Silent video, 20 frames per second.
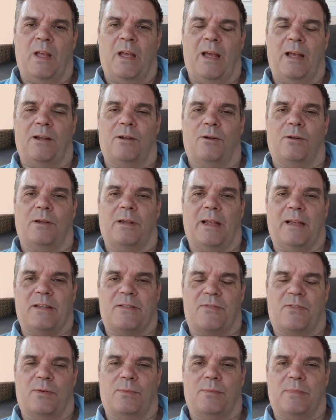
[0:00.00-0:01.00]
Hello, Les
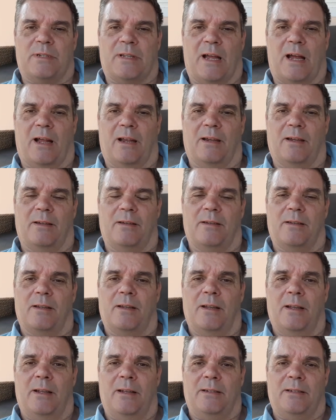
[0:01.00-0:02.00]
from Thailand.
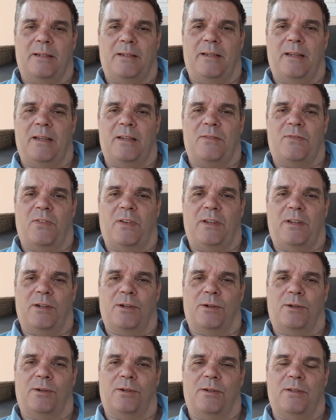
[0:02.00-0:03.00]
Today's
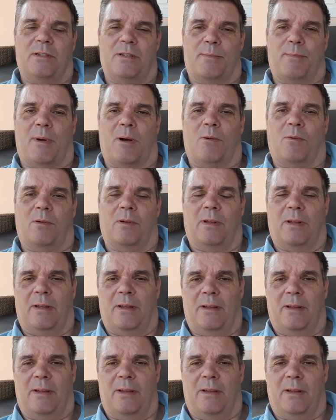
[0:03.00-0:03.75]
video is about